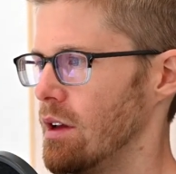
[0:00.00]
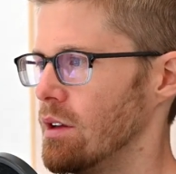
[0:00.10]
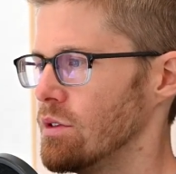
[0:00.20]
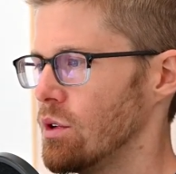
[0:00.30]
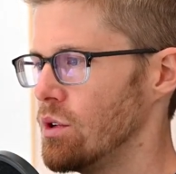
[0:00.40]

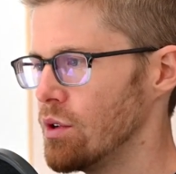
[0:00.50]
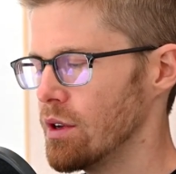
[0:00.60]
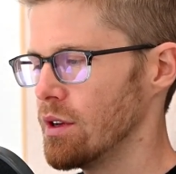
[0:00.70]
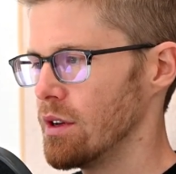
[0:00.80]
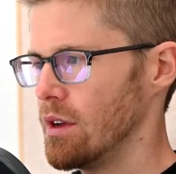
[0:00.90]
So you
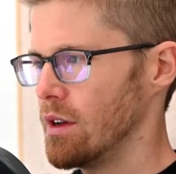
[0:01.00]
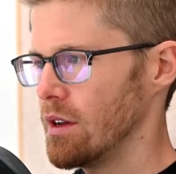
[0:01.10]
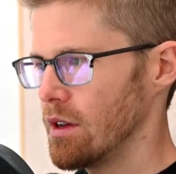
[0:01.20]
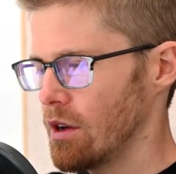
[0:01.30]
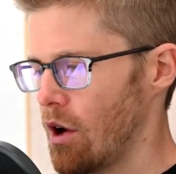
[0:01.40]
can
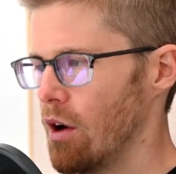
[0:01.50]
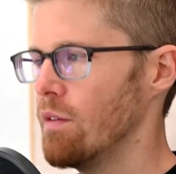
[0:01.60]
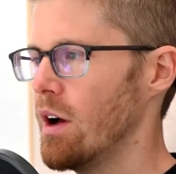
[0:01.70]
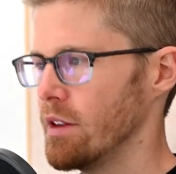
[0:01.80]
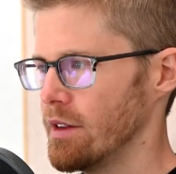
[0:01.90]
carve
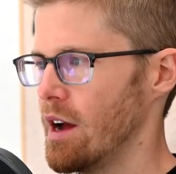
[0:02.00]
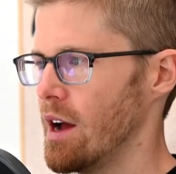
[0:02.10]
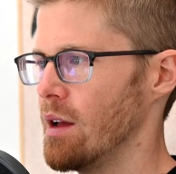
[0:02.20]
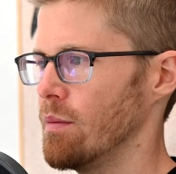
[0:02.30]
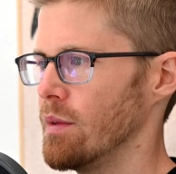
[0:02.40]
out
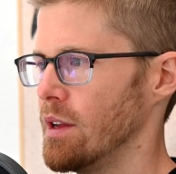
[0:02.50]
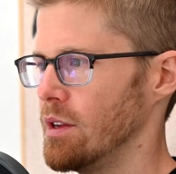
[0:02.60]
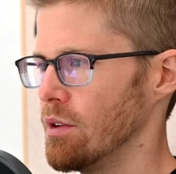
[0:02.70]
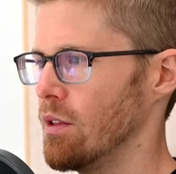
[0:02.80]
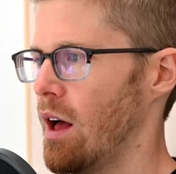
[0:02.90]
time in
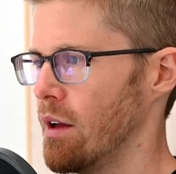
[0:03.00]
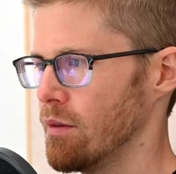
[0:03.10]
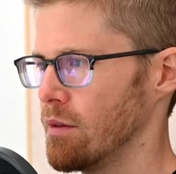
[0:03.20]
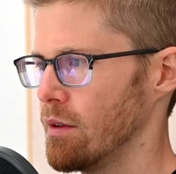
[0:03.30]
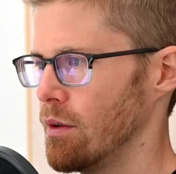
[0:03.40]
your
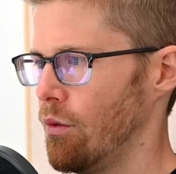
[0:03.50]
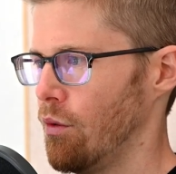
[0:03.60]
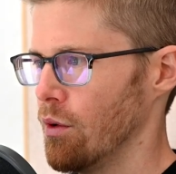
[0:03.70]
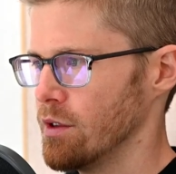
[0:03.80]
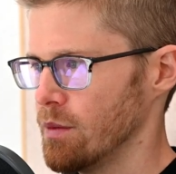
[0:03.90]
life
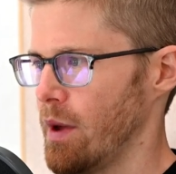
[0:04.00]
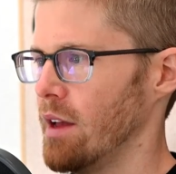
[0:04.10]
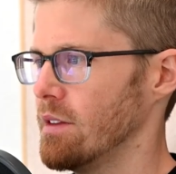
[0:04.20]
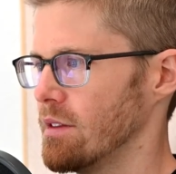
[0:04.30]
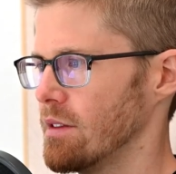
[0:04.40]
for
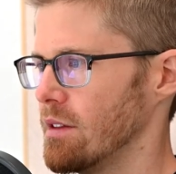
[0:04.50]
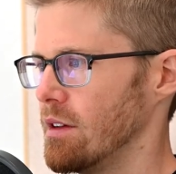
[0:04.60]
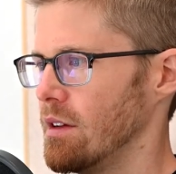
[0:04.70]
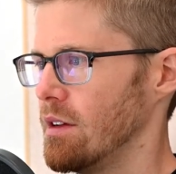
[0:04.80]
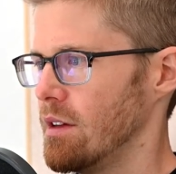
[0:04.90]
space
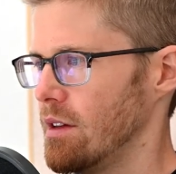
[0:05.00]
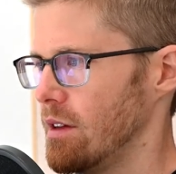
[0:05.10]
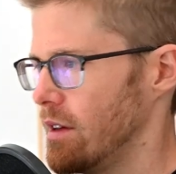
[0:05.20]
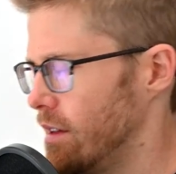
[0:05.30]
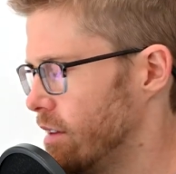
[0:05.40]

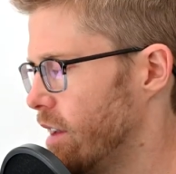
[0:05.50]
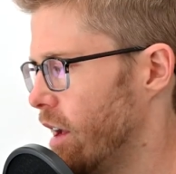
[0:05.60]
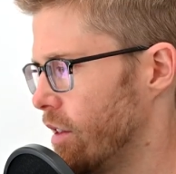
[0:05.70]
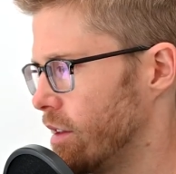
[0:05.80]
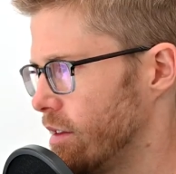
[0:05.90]
and
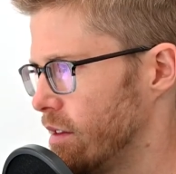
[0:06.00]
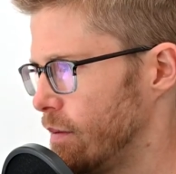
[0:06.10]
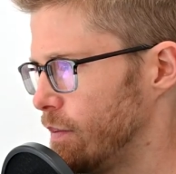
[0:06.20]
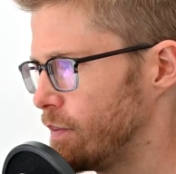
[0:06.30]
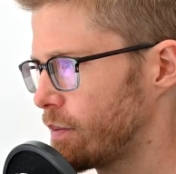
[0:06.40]
silence.
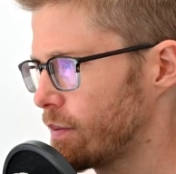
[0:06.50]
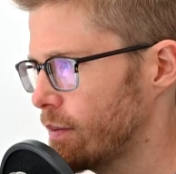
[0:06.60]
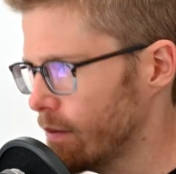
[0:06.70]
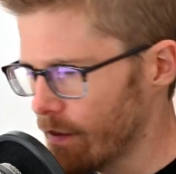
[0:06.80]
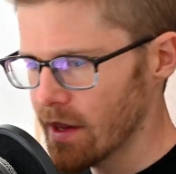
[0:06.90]

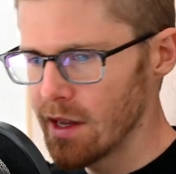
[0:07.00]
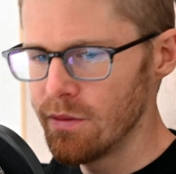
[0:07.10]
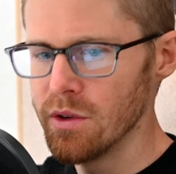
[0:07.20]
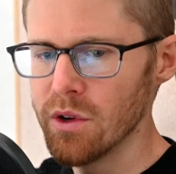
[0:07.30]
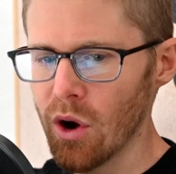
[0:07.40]

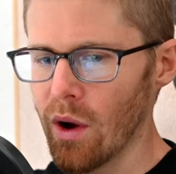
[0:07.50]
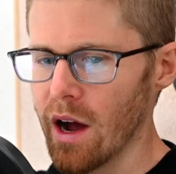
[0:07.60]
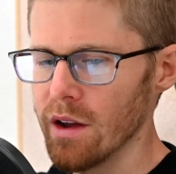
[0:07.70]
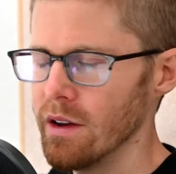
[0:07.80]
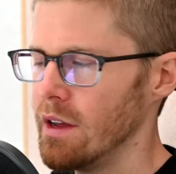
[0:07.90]
If you go
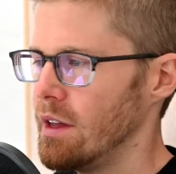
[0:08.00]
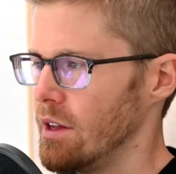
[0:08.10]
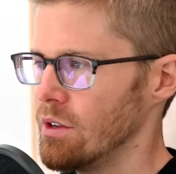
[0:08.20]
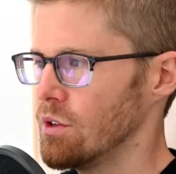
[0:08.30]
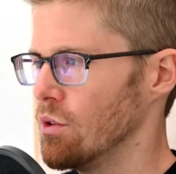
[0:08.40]
out
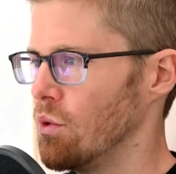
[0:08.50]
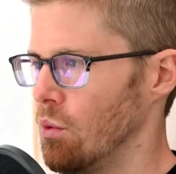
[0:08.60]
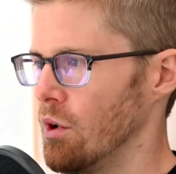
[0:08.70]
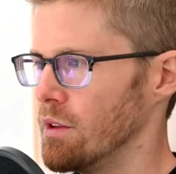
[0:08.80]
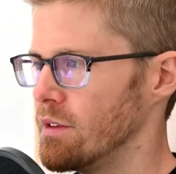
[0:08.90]
into the
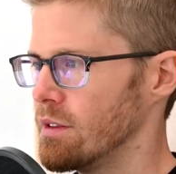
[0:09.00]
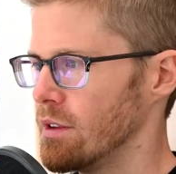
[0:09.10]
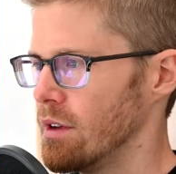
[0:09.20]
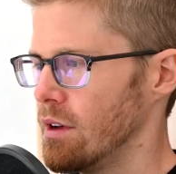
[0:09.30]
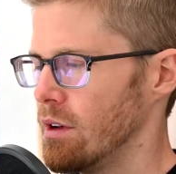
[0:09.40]
woods
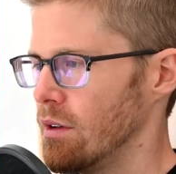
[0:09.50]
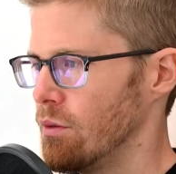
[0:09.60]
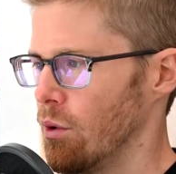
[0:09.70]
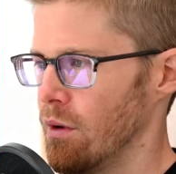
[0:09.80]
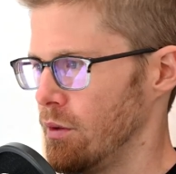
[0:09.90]

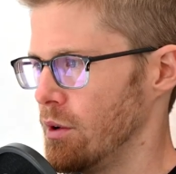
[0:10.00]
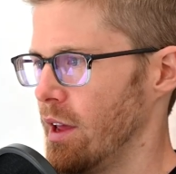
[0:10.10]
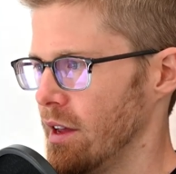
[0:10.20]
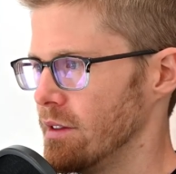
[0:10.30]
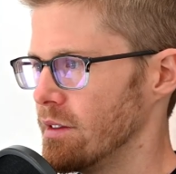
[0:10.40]
for a few
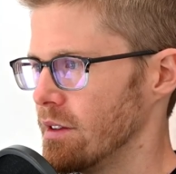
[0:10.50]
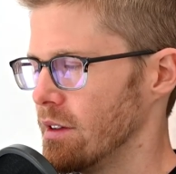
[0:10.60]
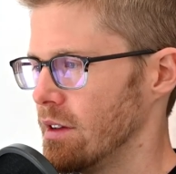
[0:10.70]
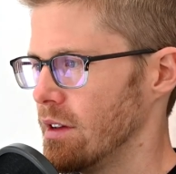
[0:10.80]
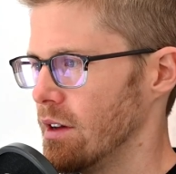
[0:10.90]
days
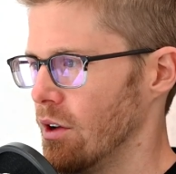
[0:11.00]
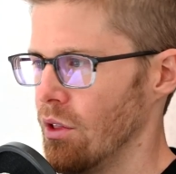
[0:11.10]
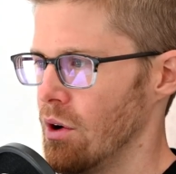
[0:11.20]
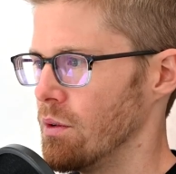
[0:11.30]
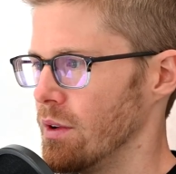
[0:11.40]

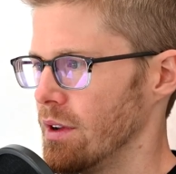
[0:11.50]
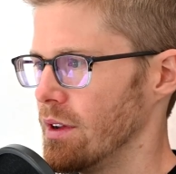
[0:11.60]
alone